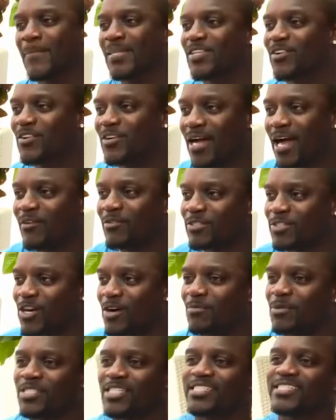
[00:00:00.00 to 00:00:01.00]
so I was
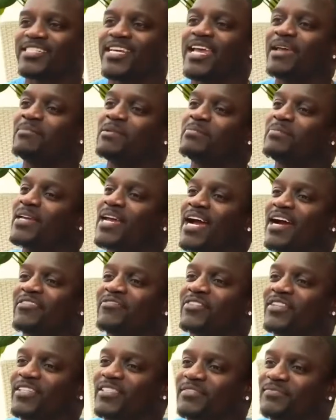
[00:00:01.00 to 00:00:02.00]
almost ashamed to be African.